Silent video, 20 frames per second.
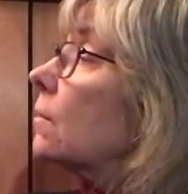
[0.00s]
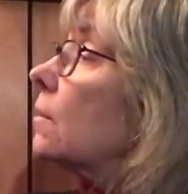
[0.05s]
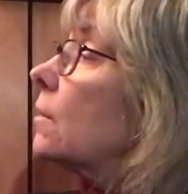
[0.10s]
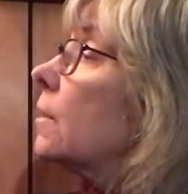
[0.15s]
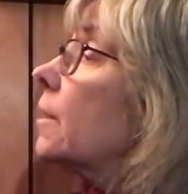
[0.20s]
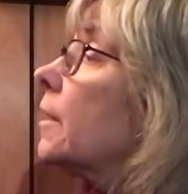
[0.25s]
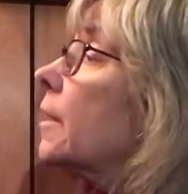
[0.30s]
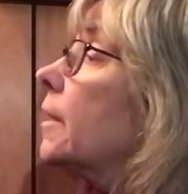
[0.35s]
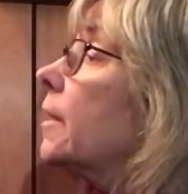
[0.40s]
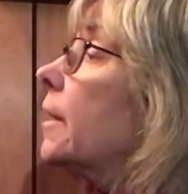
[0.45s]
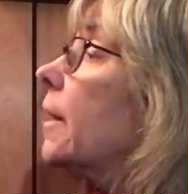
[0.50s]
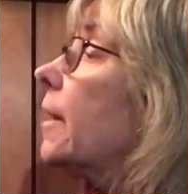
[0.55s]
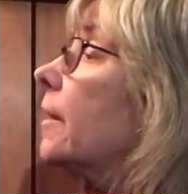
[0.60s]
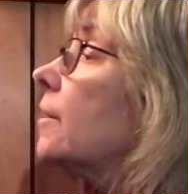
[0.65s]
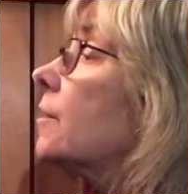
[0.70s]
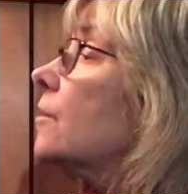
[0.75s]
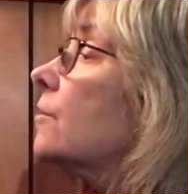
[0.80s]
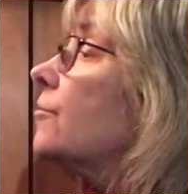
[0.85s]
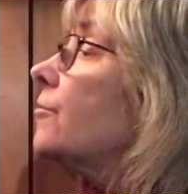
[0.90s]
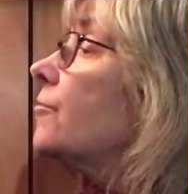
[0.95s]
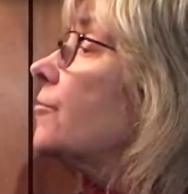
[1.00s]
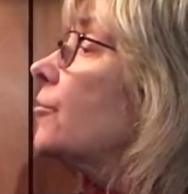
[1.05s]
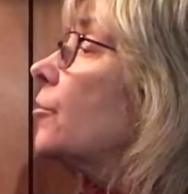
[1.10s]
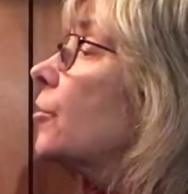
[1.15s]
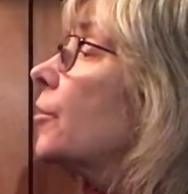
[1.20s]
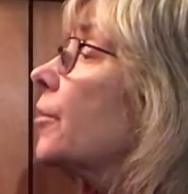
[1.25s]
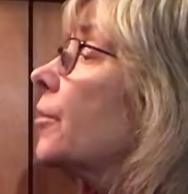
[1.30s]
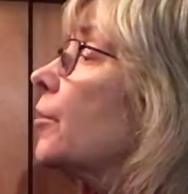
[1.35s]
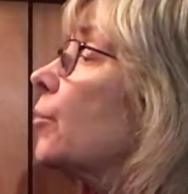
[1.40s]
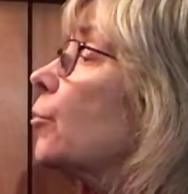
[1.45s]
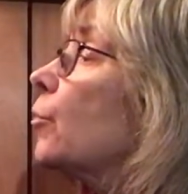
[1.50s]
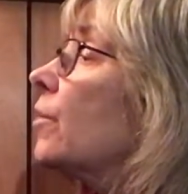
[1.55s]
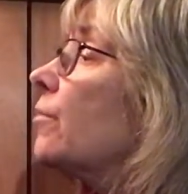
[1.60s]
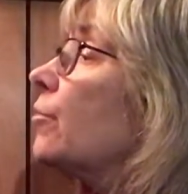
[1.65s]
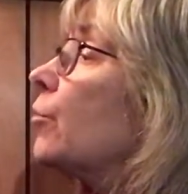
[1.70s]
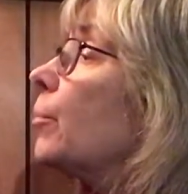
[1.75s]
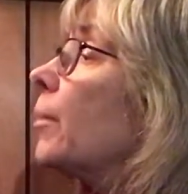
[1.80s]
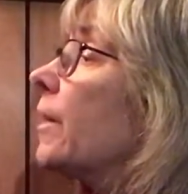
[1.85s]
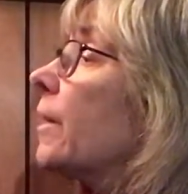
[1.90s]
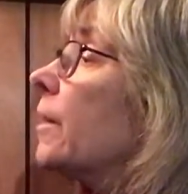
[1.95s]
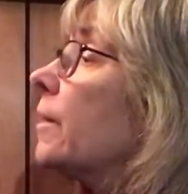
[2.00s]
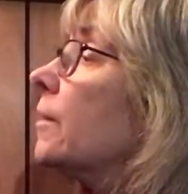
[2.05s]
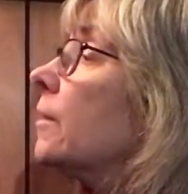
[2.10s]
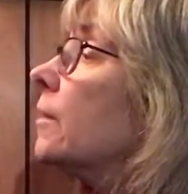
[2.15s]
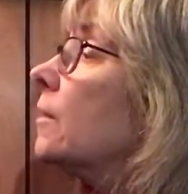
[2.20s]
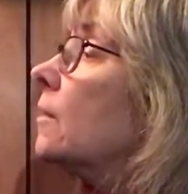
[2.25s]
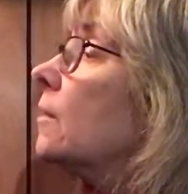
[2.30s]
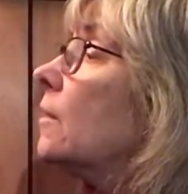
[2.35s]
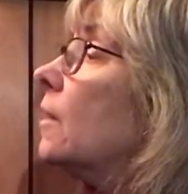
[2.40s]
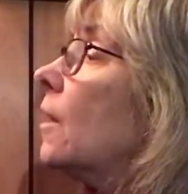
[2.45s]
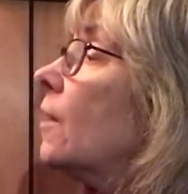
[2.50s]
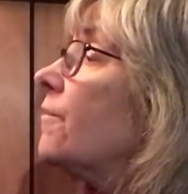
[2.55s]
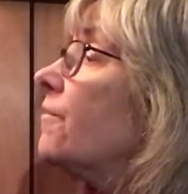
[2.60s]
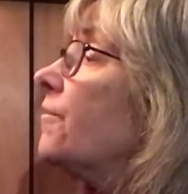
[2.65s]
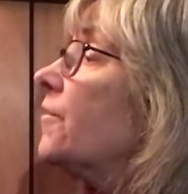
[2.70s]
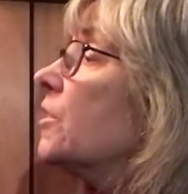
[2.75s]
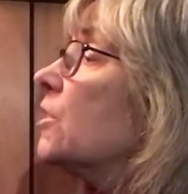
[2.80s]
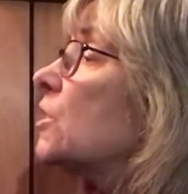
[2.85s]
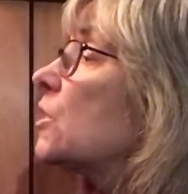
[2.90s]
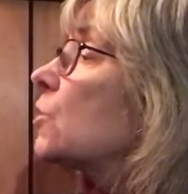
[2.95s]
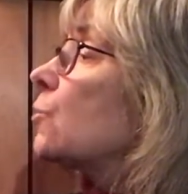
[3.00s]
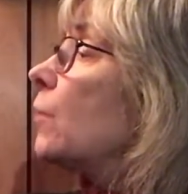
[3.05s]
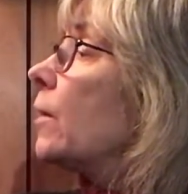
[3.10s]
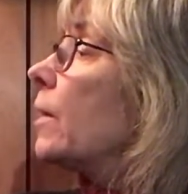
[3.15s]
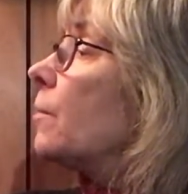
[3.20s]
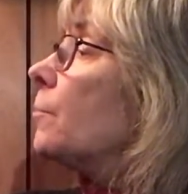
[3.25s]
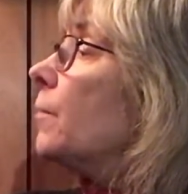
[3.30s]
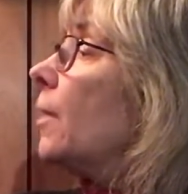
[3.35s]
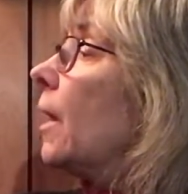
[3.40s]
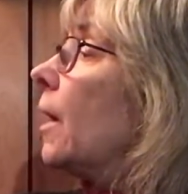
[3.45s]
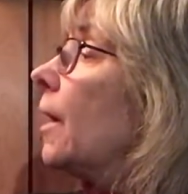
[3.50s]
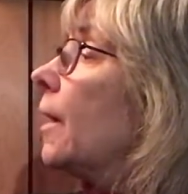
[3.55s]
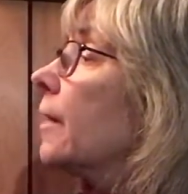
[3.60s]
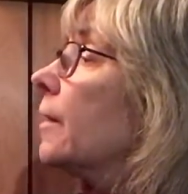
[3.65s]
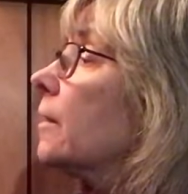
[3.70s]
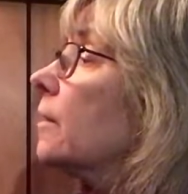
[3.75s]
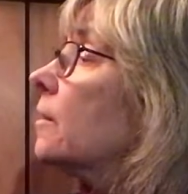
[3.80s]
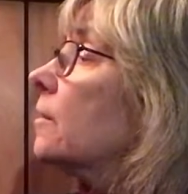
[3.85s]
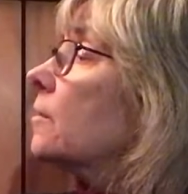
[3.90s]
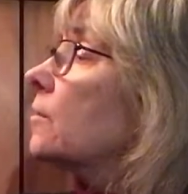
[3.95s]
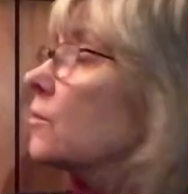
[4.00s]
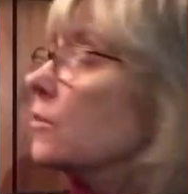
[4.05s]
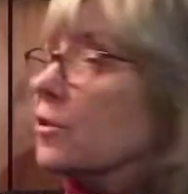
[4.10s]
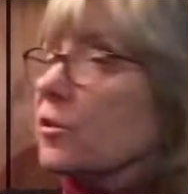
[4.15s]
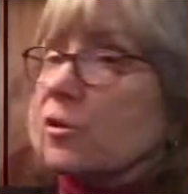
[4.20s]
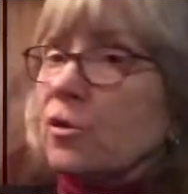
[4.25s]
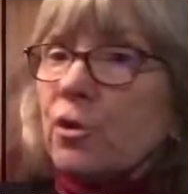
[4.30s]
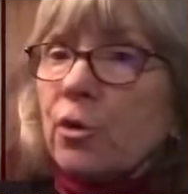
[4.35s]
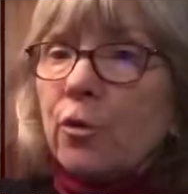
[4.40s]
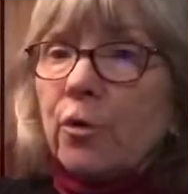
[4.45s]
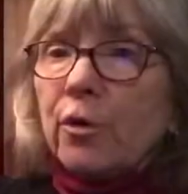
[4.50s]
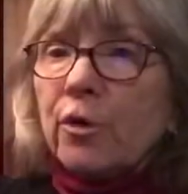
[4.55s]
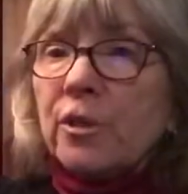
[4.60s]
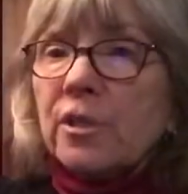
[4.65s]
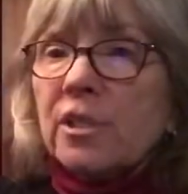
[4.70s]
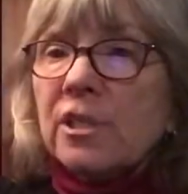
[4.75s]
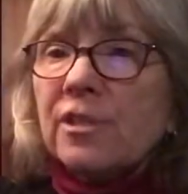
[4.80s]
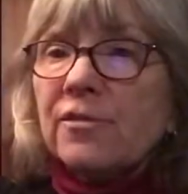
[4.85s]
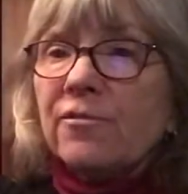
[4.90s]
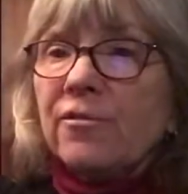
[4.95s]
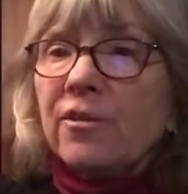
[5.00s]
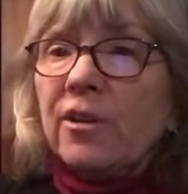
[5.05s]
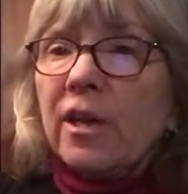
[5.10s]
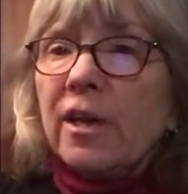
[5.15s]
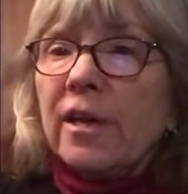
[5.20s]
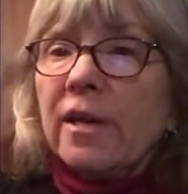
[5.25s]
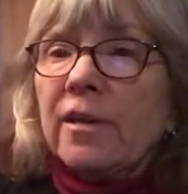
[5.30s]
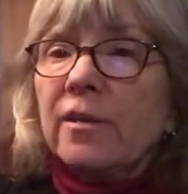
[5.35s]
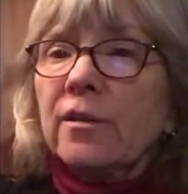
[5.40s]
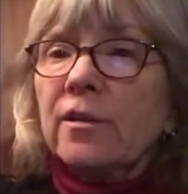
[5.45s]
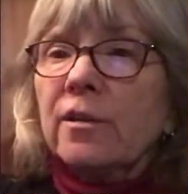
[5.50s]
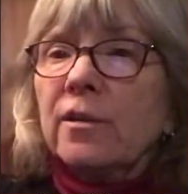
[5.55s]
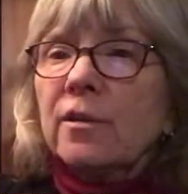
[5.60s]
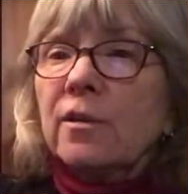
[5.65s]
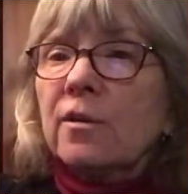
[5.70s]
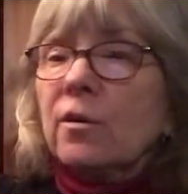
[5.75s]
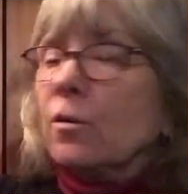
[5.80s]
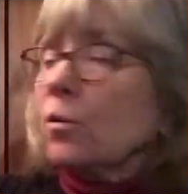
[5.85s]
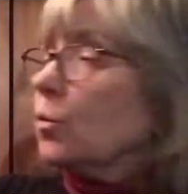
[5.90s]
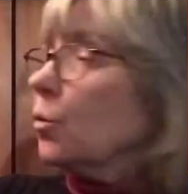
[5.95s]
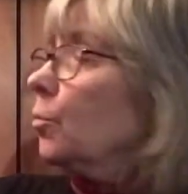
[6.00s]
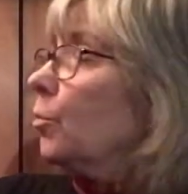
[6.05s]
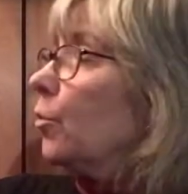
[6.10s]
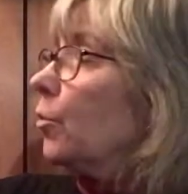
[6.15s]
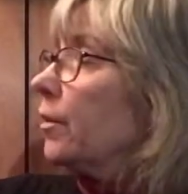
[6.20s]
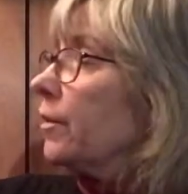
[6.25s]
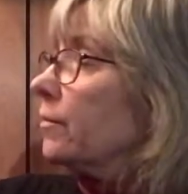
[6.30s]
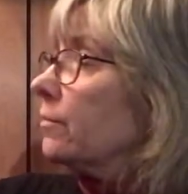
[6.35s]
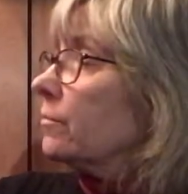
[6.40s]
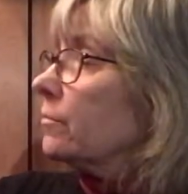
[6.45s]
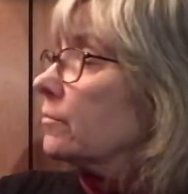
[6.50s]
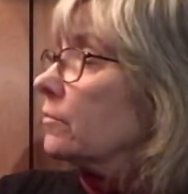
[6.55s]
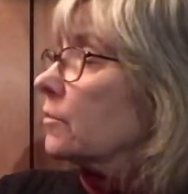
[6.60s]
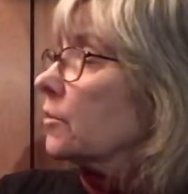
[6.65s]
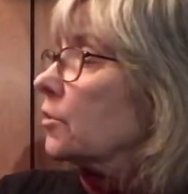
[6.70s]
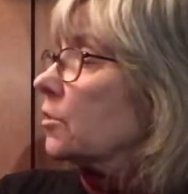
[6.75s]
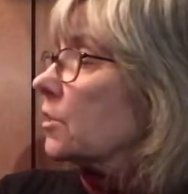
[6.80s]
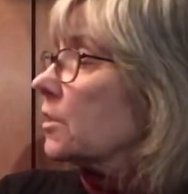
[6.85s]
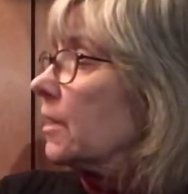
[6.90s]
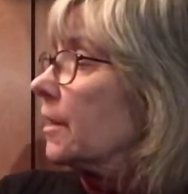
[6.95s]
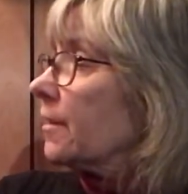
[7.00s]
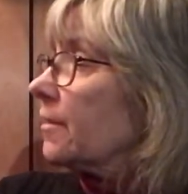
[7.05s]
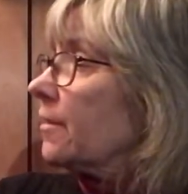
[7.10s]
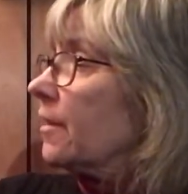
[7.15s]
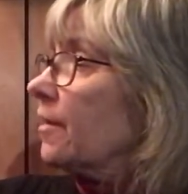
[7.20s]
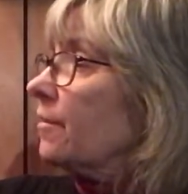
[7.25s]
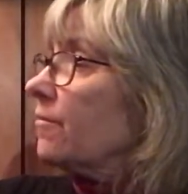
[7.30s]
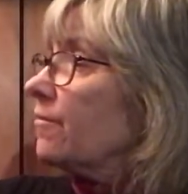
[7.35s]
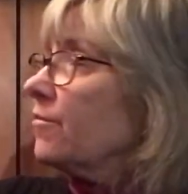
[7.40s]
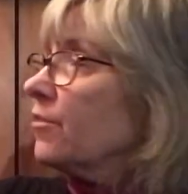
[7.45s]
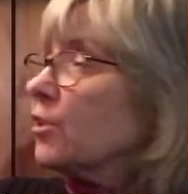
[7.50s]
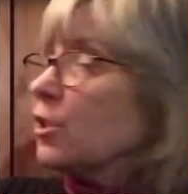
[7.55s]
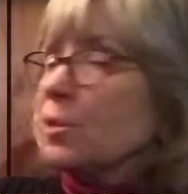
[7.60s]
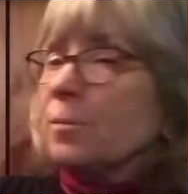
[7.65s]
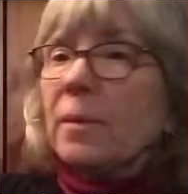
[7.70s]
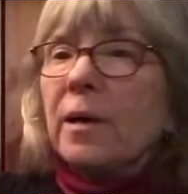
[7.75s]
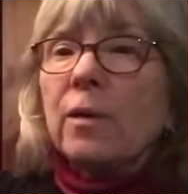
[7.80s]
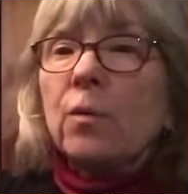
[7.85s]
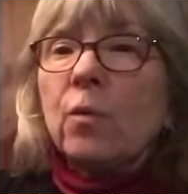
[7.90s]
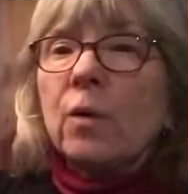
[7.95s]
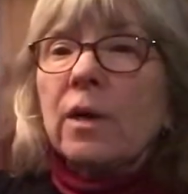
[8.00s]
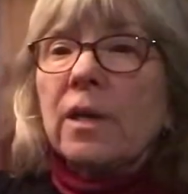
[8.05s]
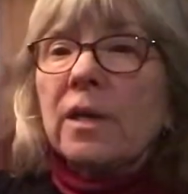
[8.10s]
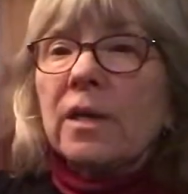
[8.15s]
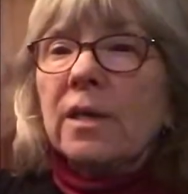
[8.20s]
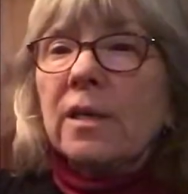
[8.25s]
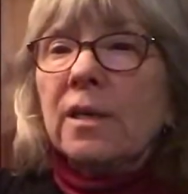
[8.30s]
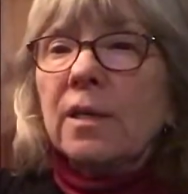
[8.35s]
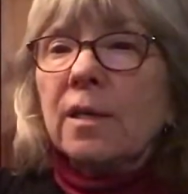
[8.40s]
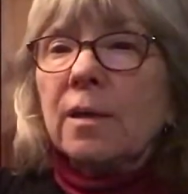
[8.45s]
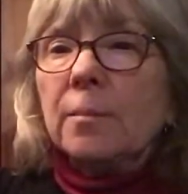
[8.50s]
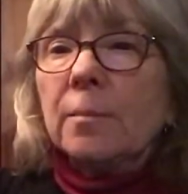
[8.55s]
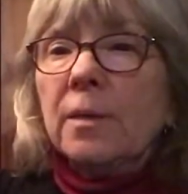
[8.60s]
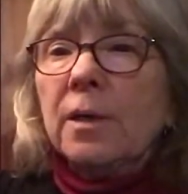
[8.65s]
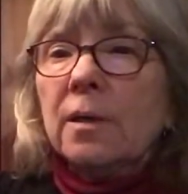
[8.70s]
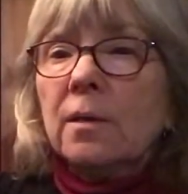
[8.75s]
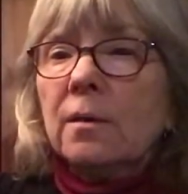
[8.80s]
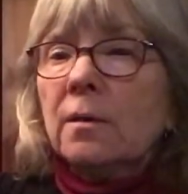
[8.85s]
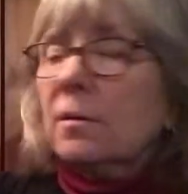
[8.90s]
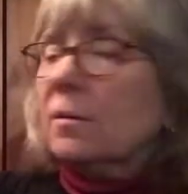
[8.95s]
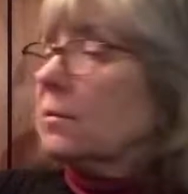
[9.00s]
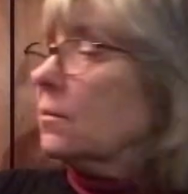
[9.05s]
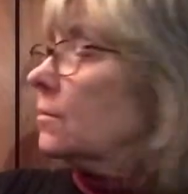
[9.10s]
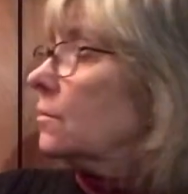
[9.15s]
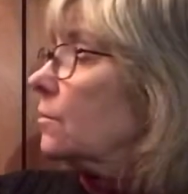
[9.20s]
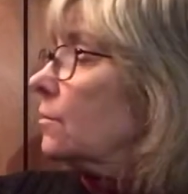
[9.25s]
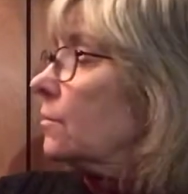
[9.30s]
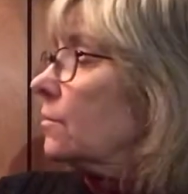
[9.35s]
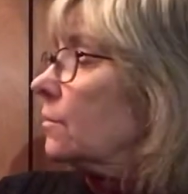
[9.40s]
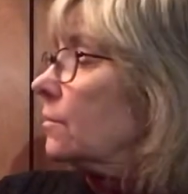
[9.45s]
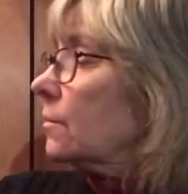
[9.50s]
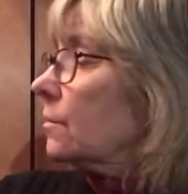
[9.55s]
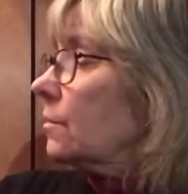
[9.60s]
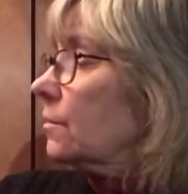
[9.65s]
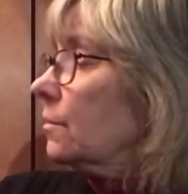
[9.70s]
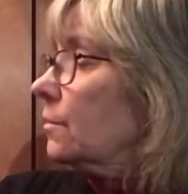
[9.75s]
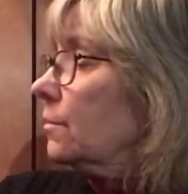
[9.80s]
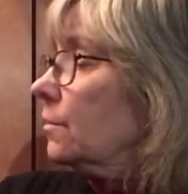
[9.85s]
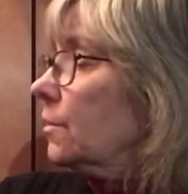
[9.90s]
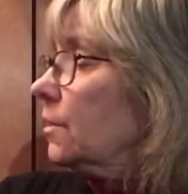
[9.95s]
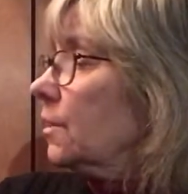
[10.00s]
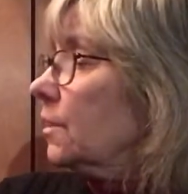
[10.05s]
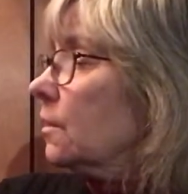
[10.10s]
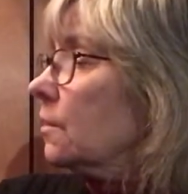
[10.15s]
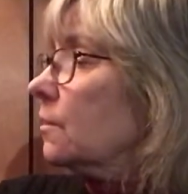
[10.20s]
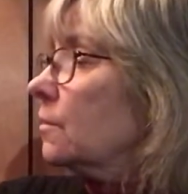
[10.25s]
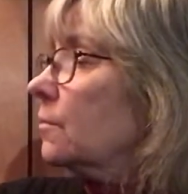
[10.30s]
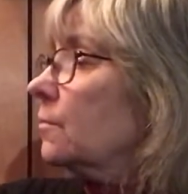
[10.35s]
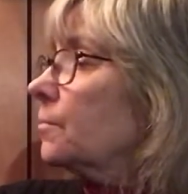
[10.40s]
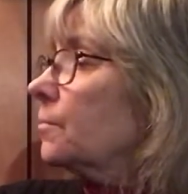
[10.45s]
He headed for the riverbed. A fish swam by. The tortoise fled. Oh boy, looks like that fish might want to eat him. Oh dear.